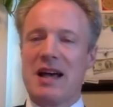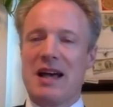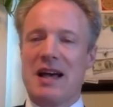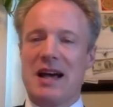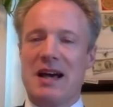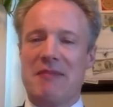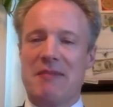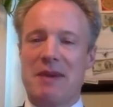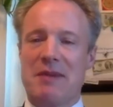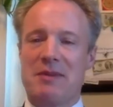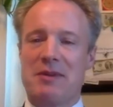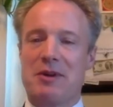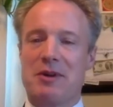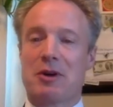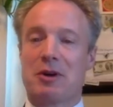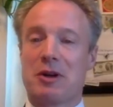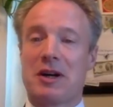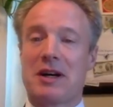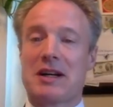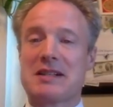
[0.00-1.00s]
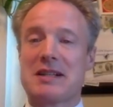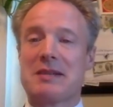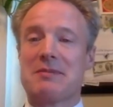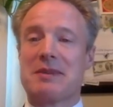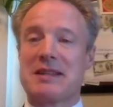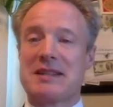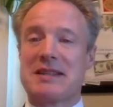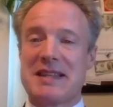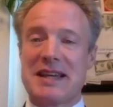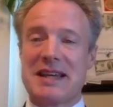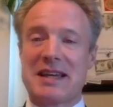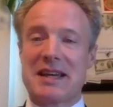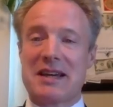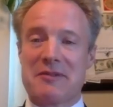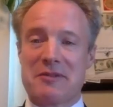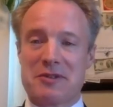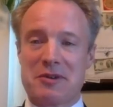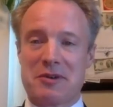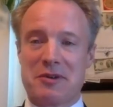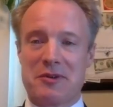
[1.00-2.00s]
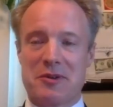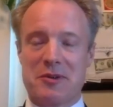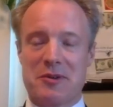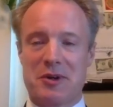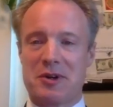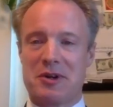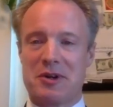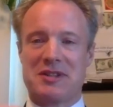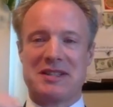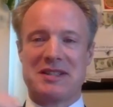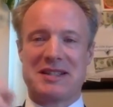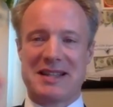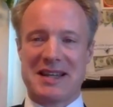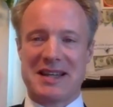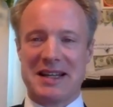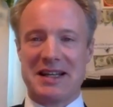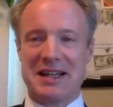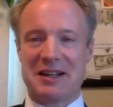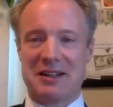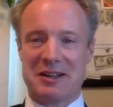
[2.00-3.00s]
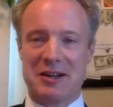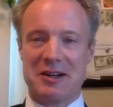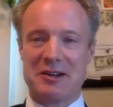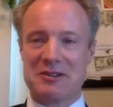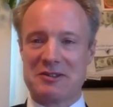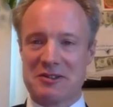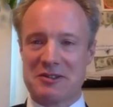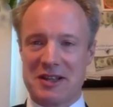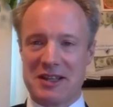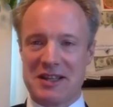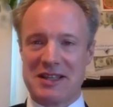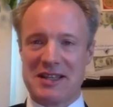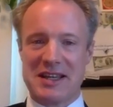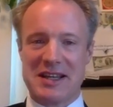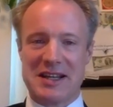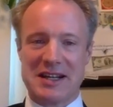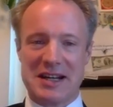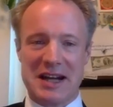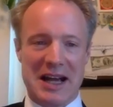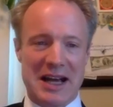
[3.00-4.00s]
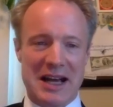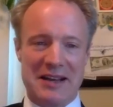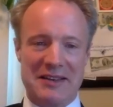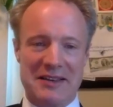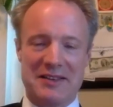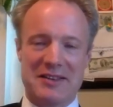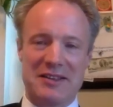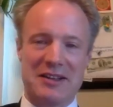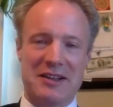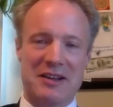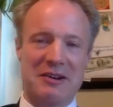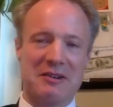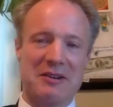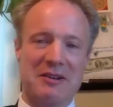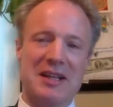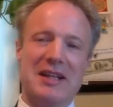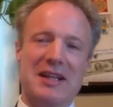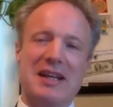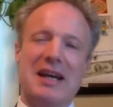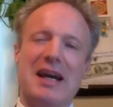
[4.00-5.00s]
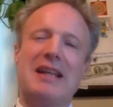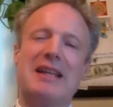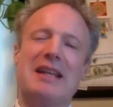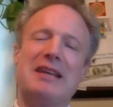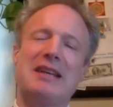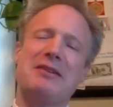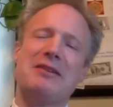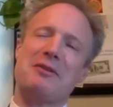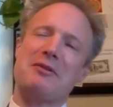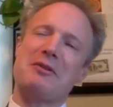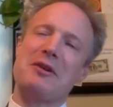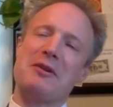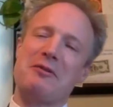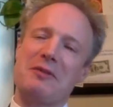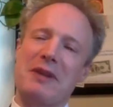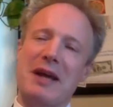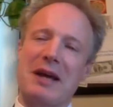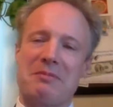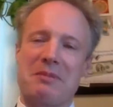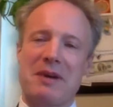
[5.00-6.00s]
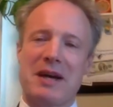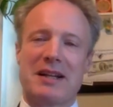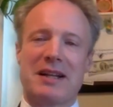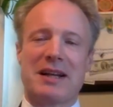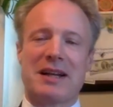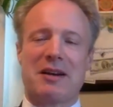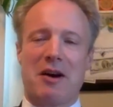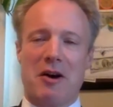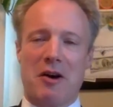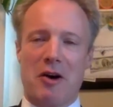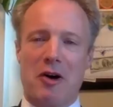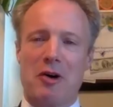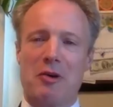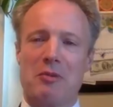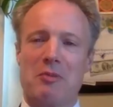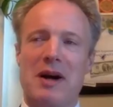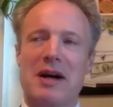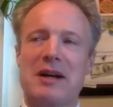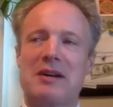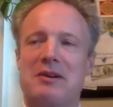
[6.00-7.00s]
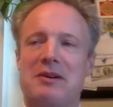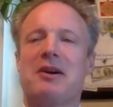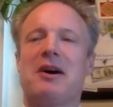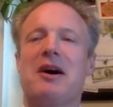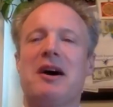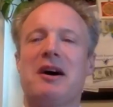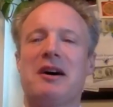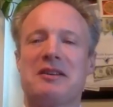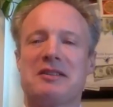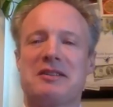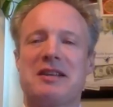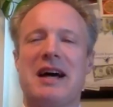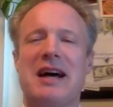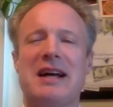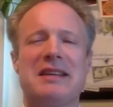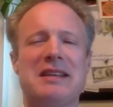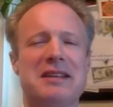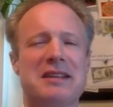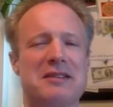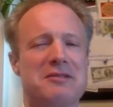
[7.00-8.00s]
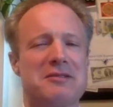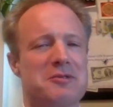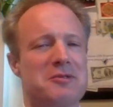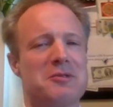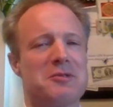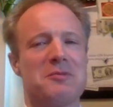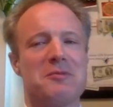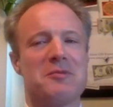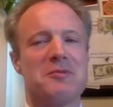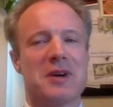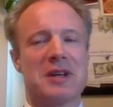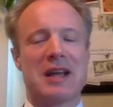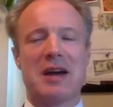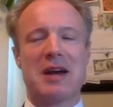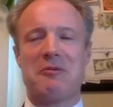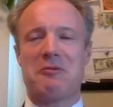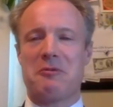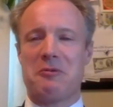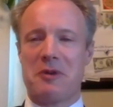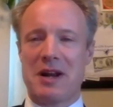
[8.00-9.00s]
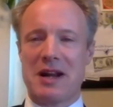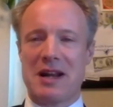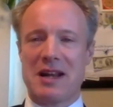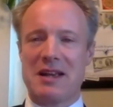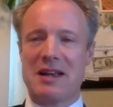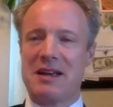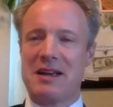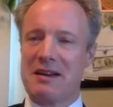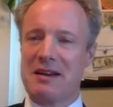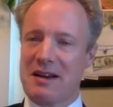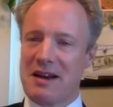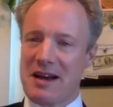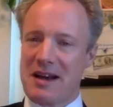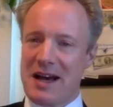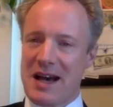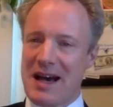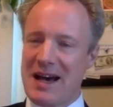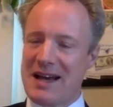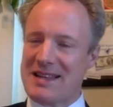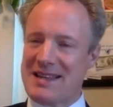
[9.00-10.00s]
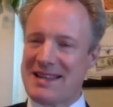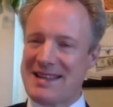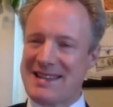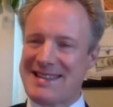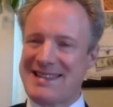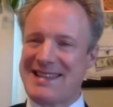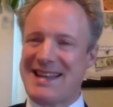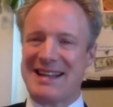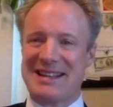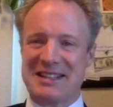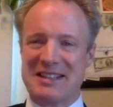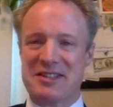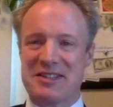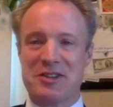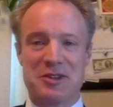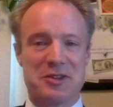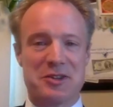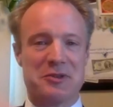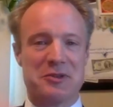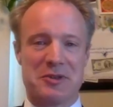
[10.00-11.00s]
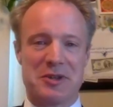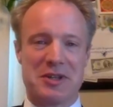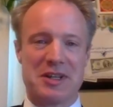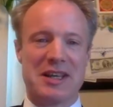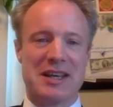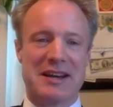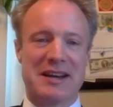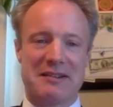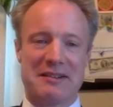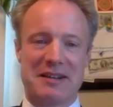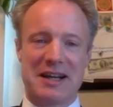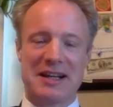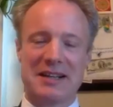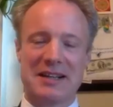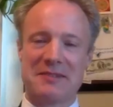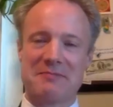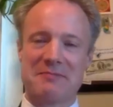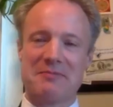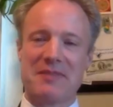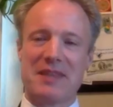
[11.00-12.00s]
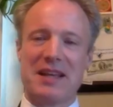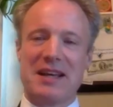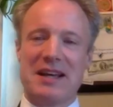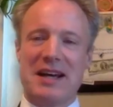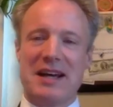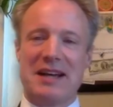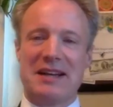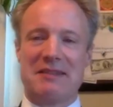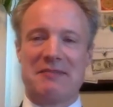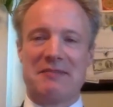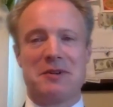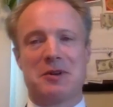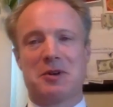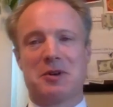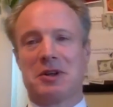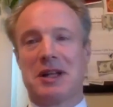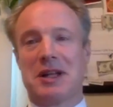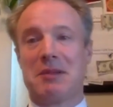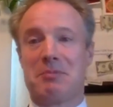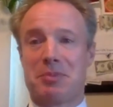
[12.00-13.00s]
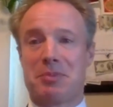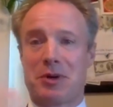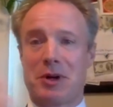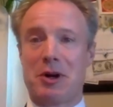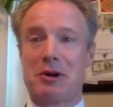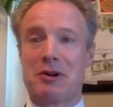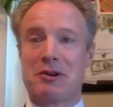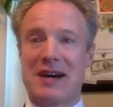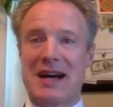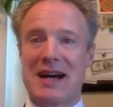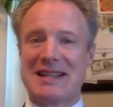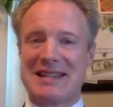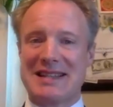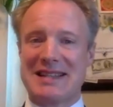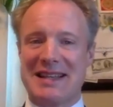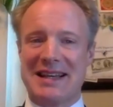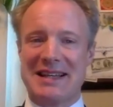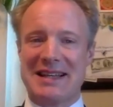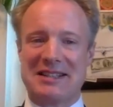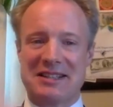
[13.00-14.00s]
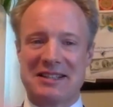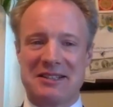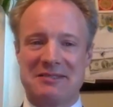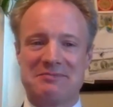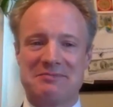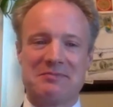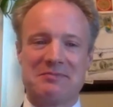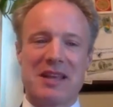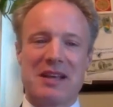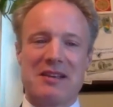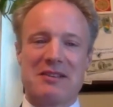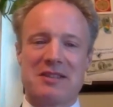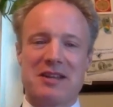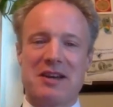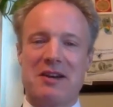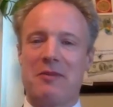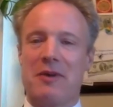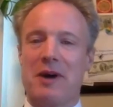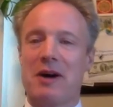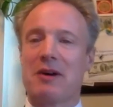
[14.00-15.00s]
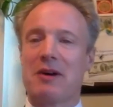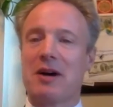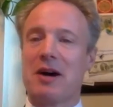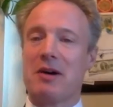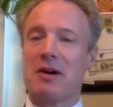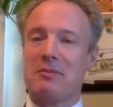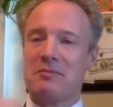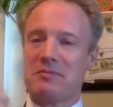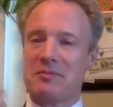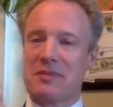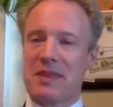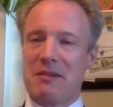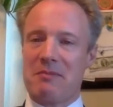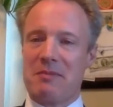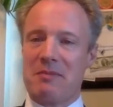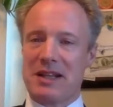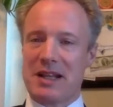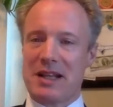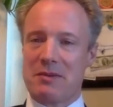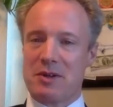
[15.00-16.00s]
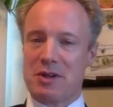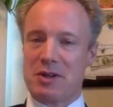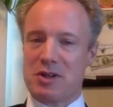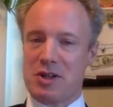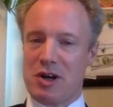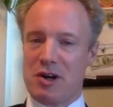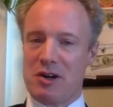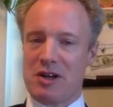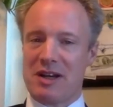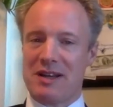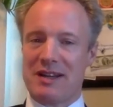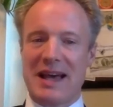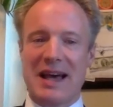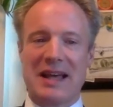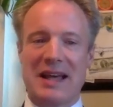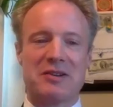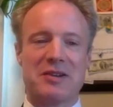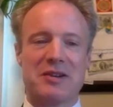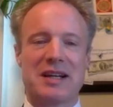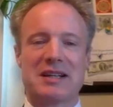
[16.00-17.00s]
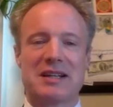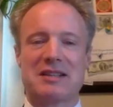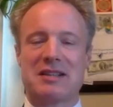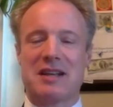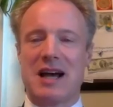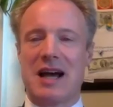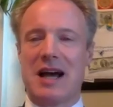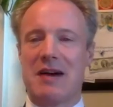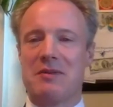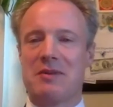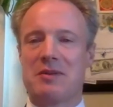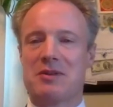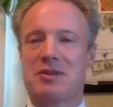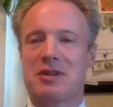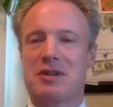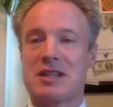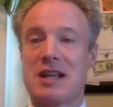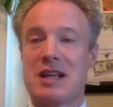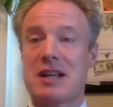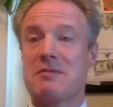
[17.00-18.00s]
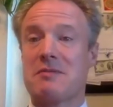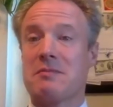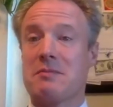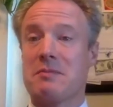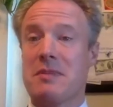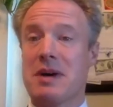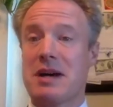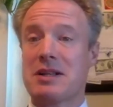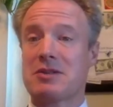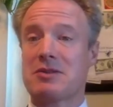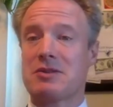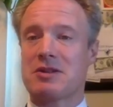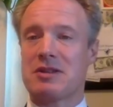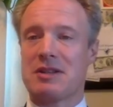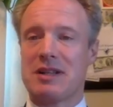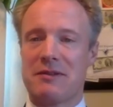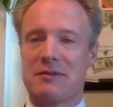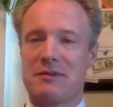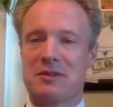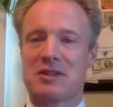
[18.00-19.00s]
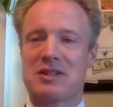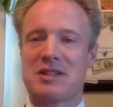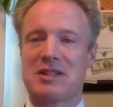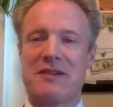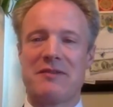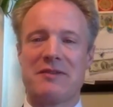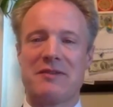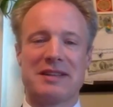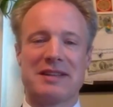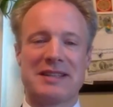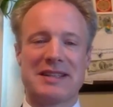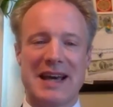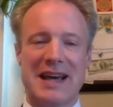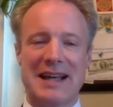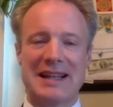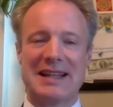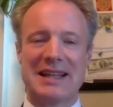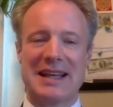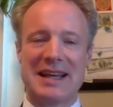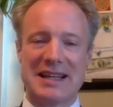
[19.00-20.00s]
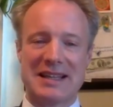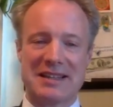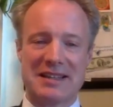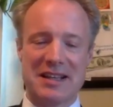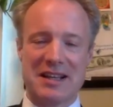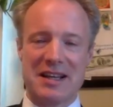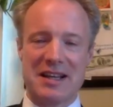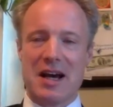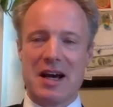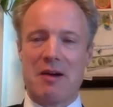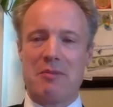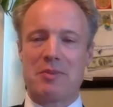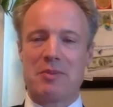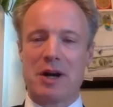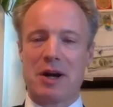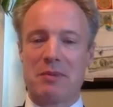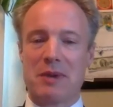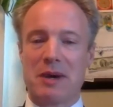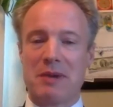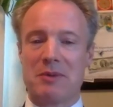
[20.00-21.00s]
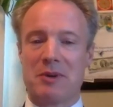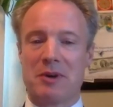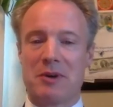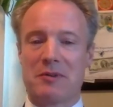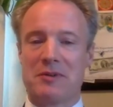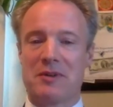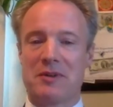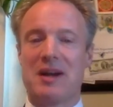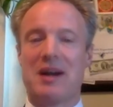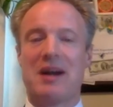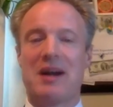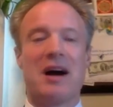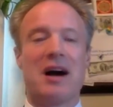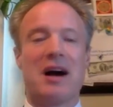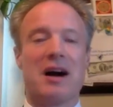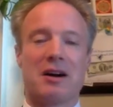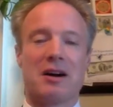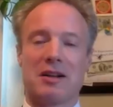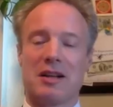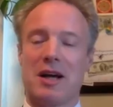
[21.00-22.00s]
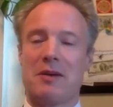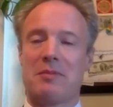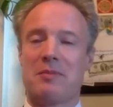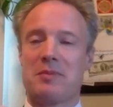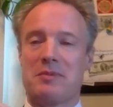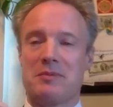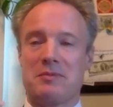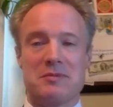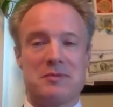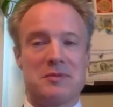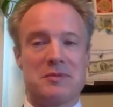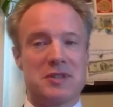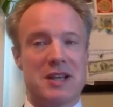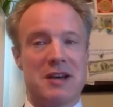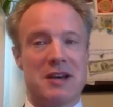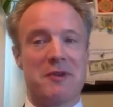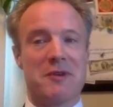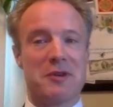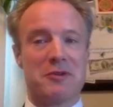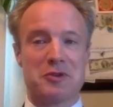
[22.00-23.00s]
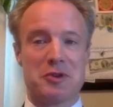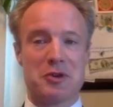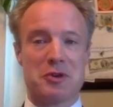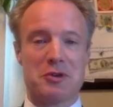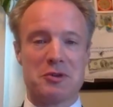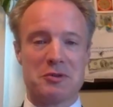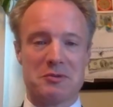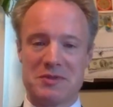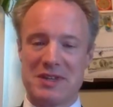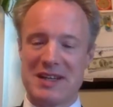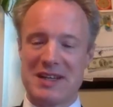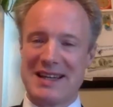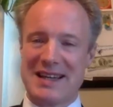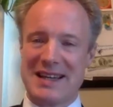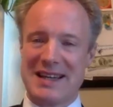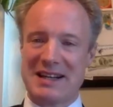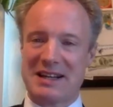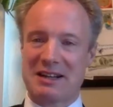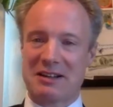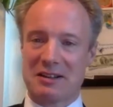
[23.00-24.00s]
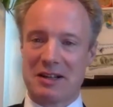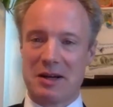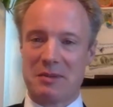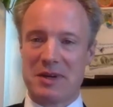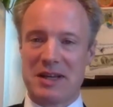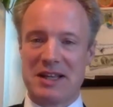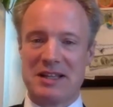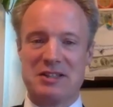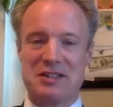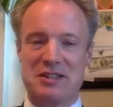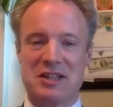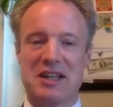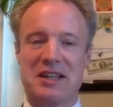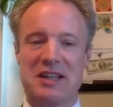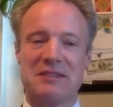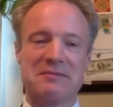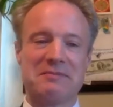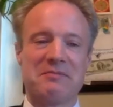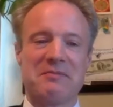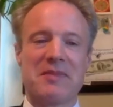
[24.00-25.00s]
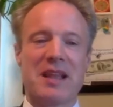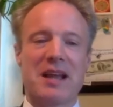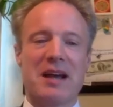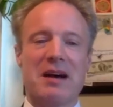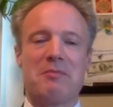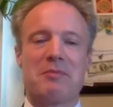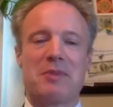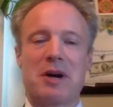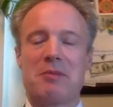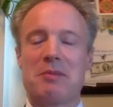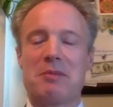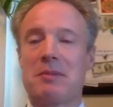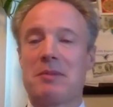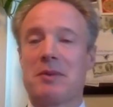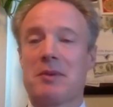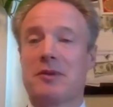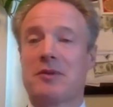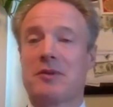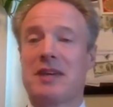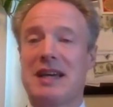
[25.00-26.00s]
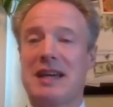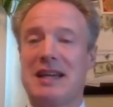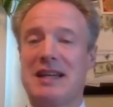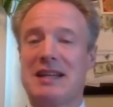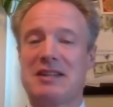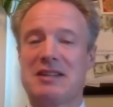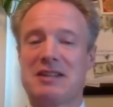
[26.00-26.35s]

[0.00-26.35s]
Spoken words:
And maybe your clock is a little bit ticking for some of you because it's getting close to the year end, you know. And then you reflect back like, oh my gosh, I didn't do what I really had intended to do for the year, right? And that we call it procrastination. So welcome. My name is Jojan Hendricks. I'm a Success Master Level 7 candidate, proud member of the Club 712, the Inner Club in Jin, proud member of the Inner